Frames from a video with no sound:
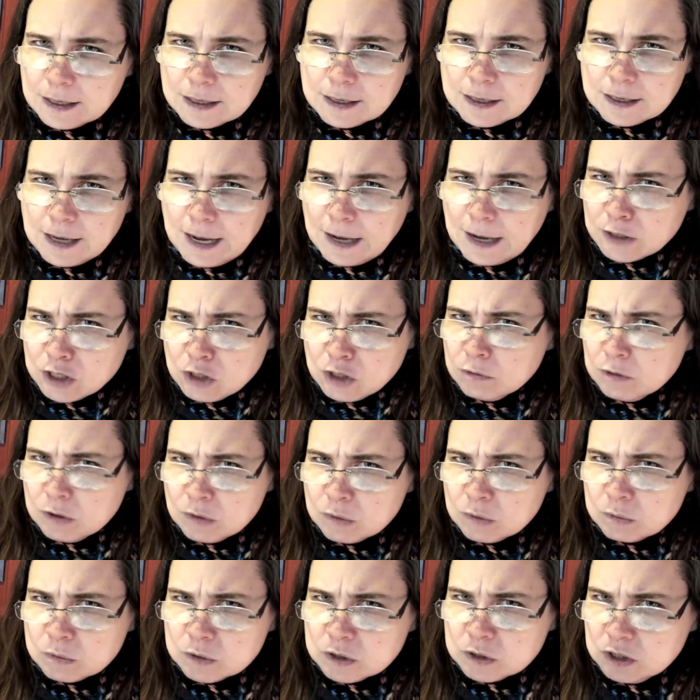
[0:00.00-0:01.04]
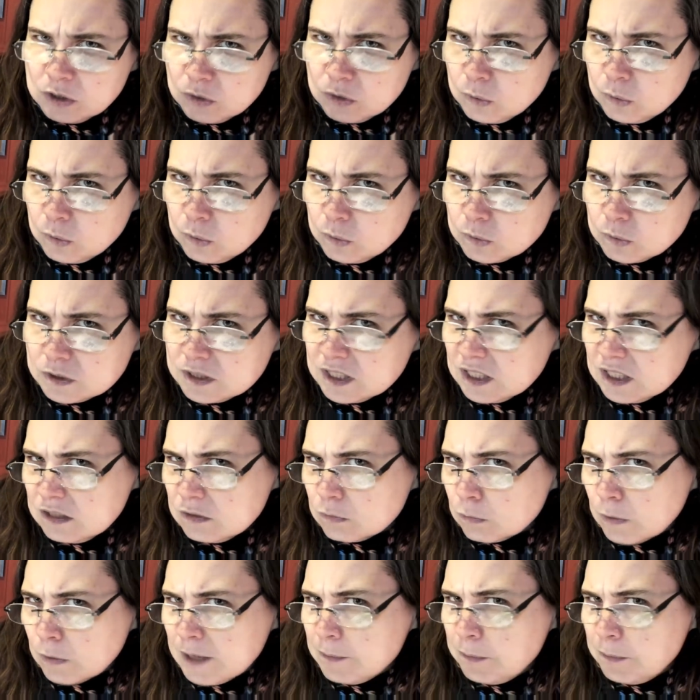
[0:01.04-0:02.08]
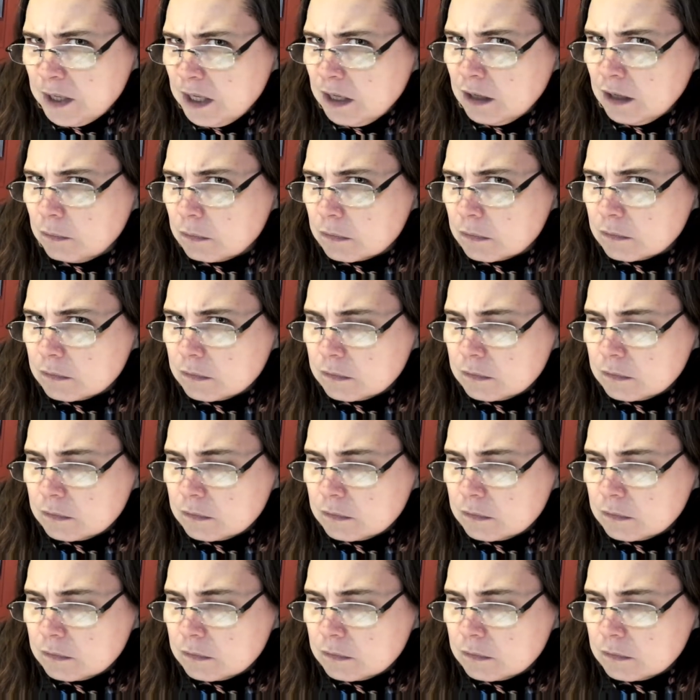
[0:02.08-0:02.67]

How do you know you didn't rape him?